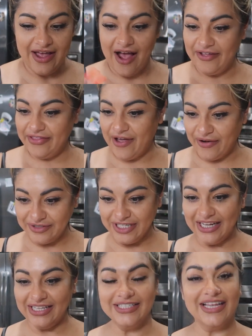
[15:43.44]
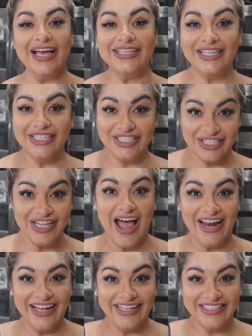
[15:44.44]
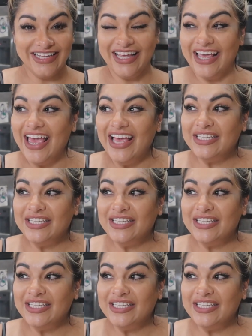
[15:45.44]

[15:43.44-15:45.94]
all the coaches, because it's not easy.